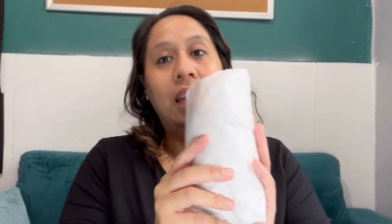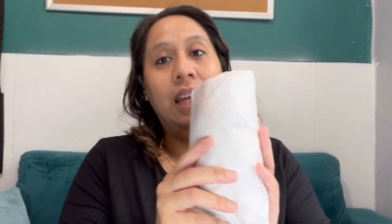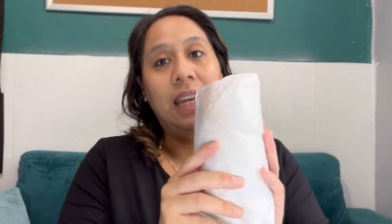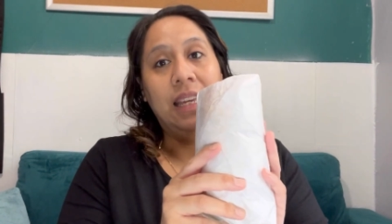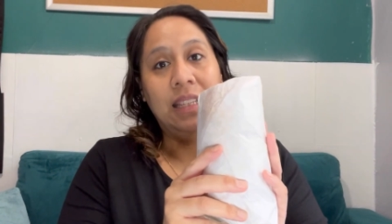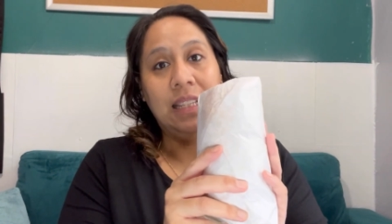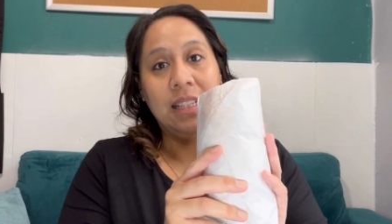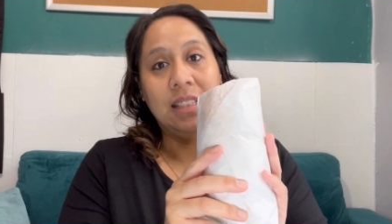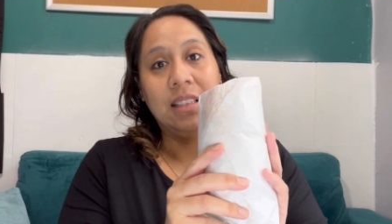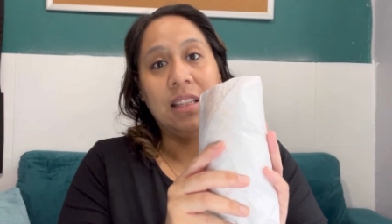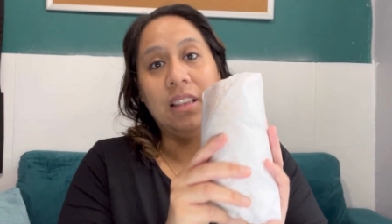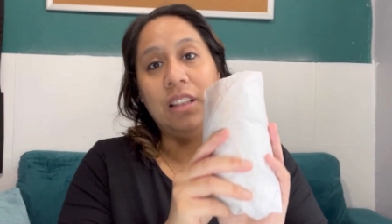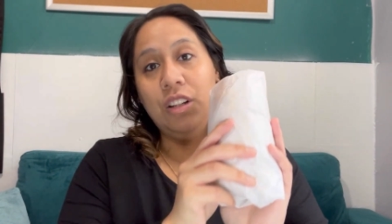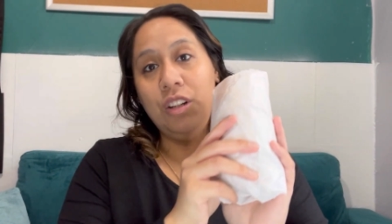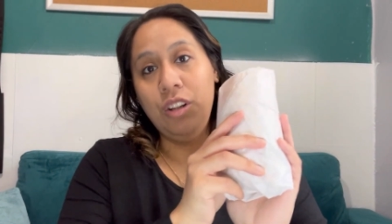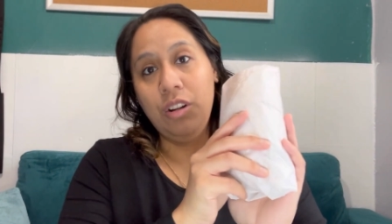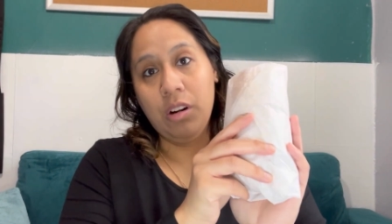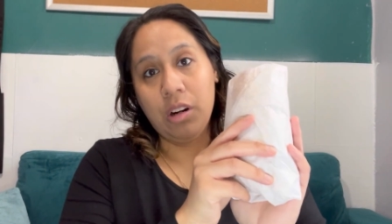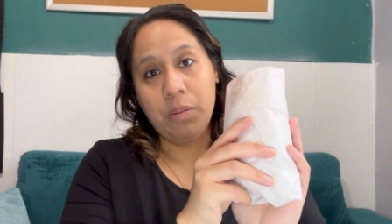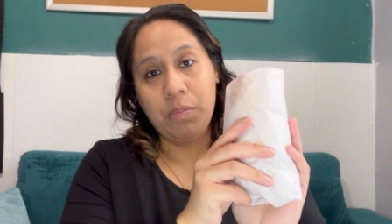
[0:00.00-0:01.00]
And they said the
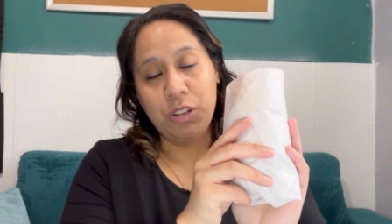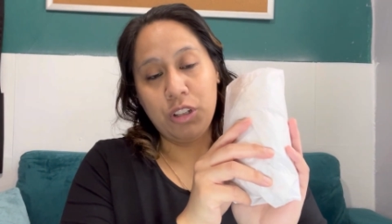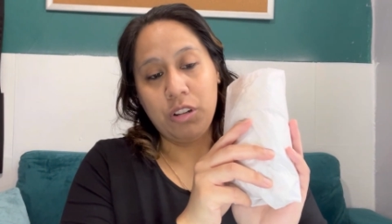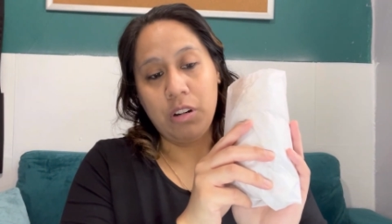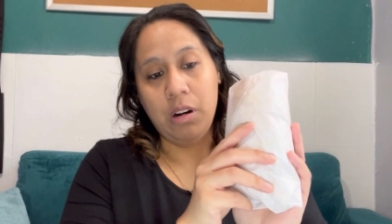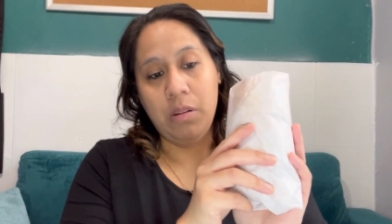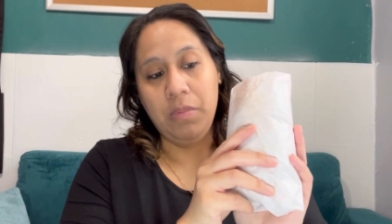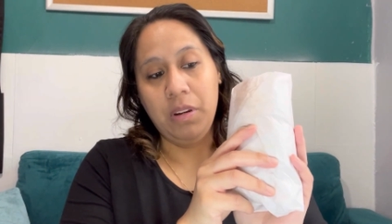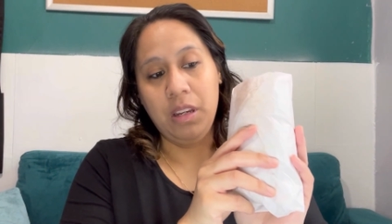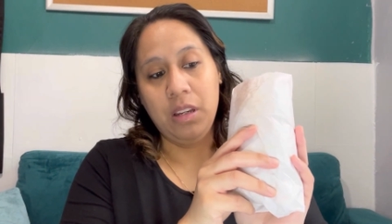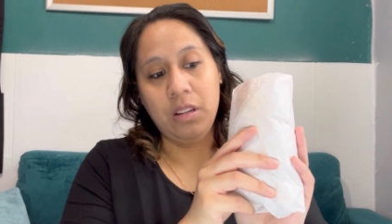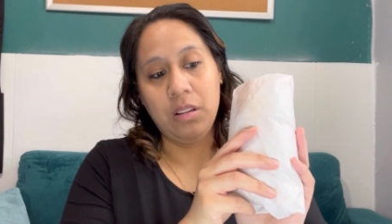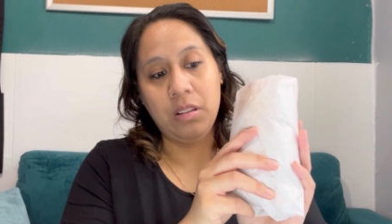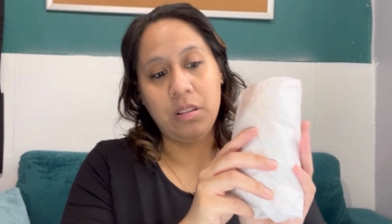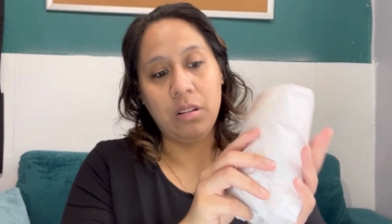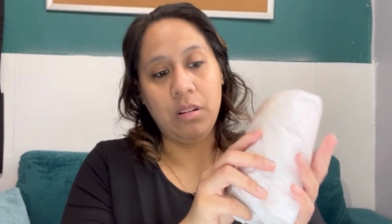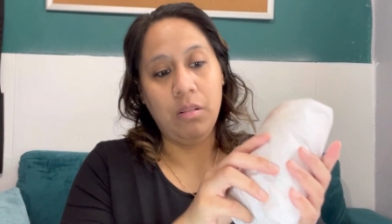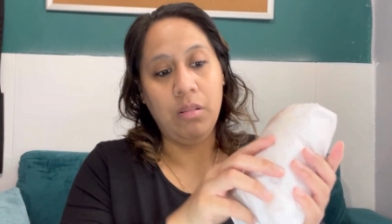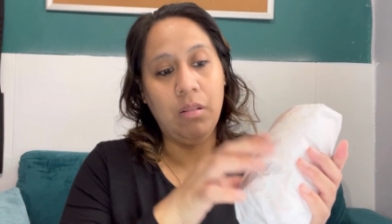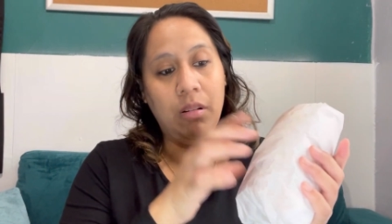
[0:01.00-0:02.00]
New York pastrami.
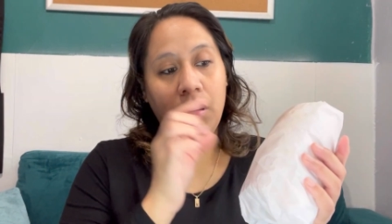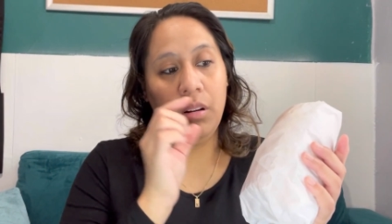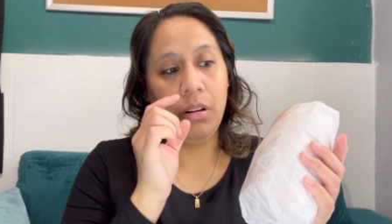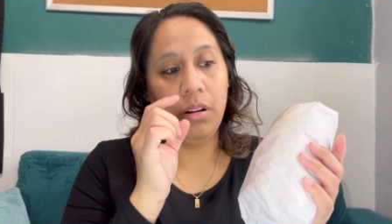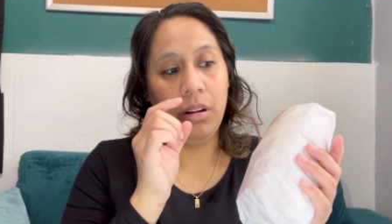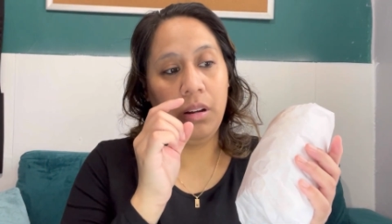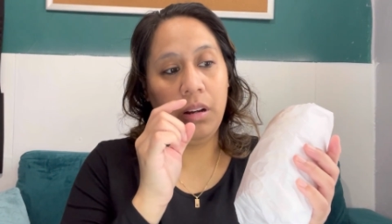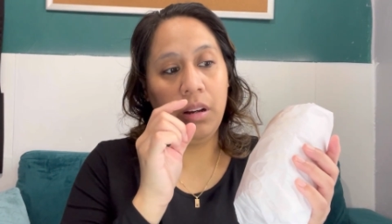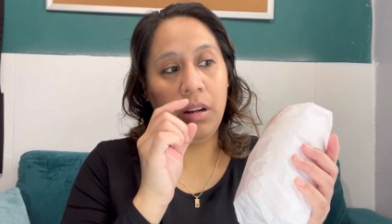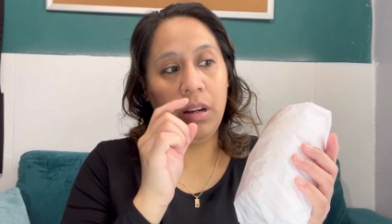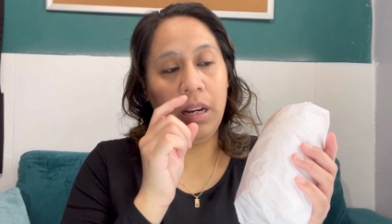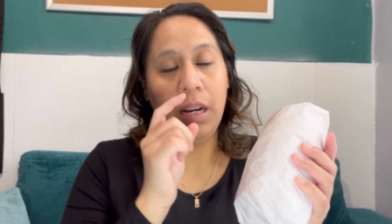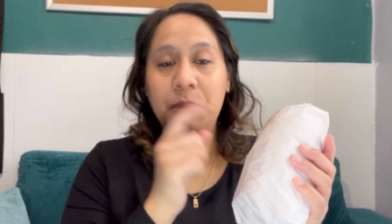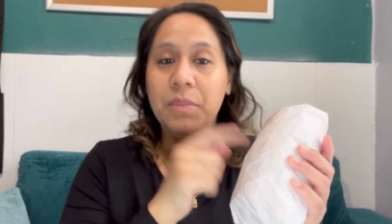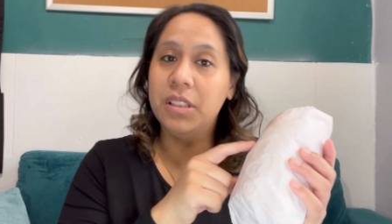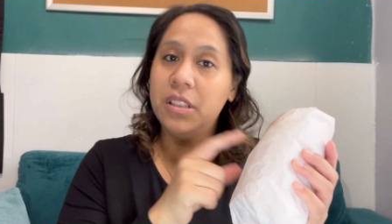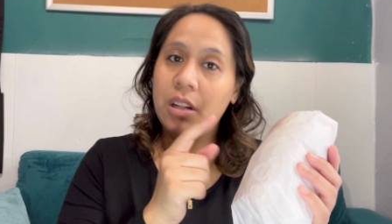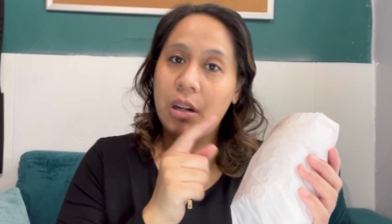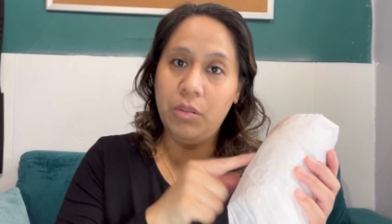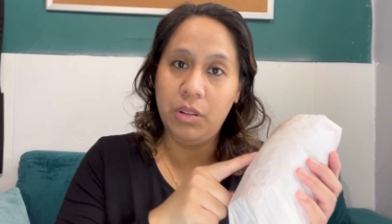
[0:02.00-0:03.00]
So I'm
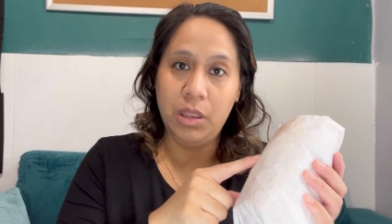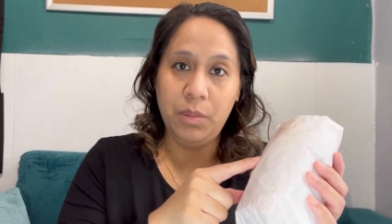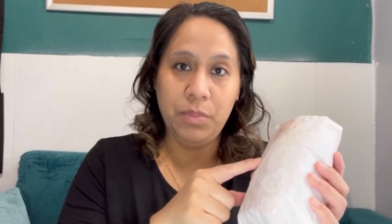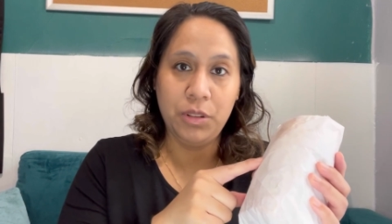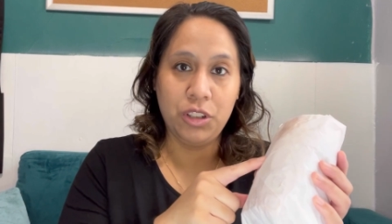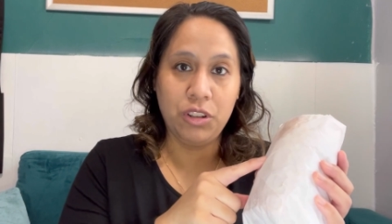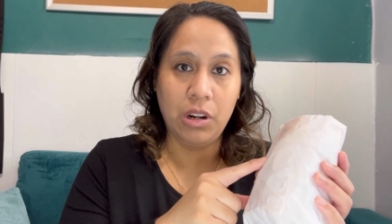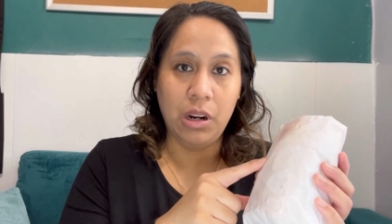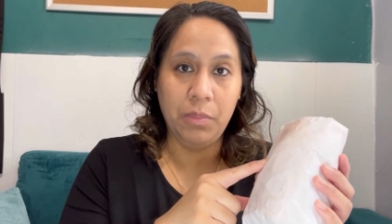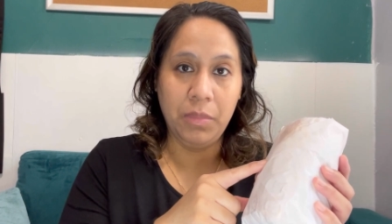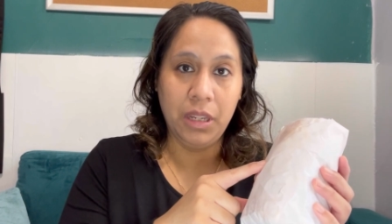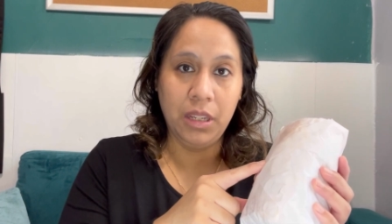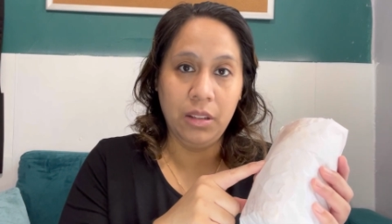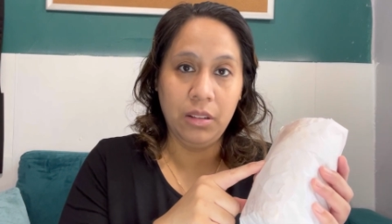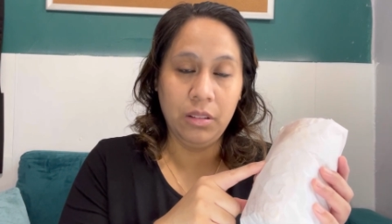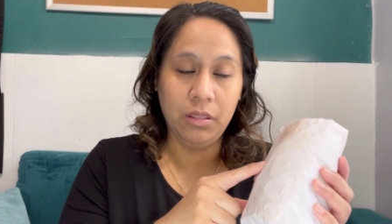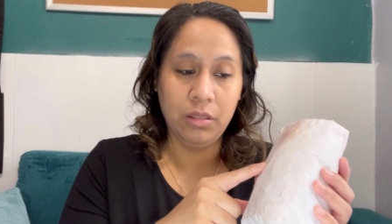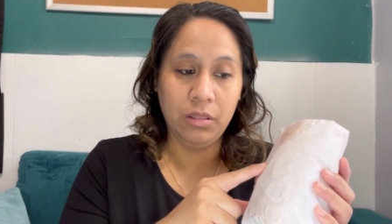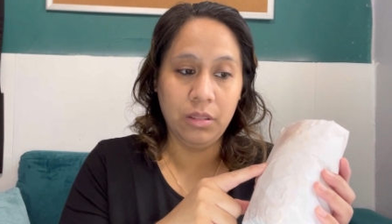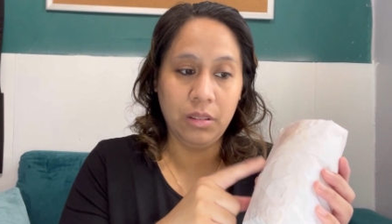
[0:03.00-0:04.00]
gonna start with the pastrami.
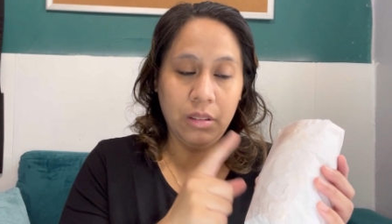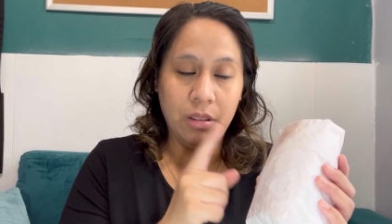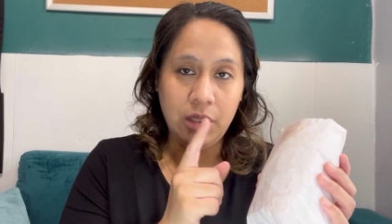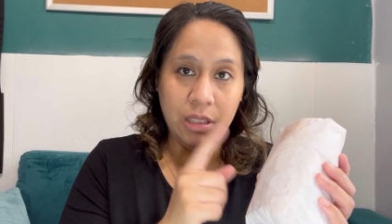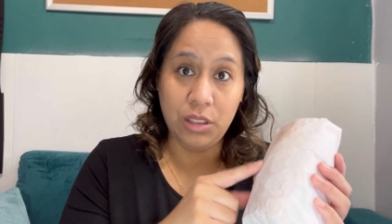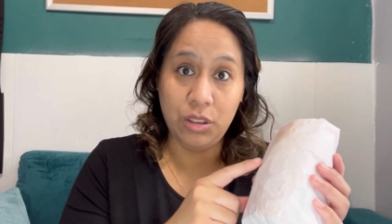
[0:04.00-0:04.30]
Let's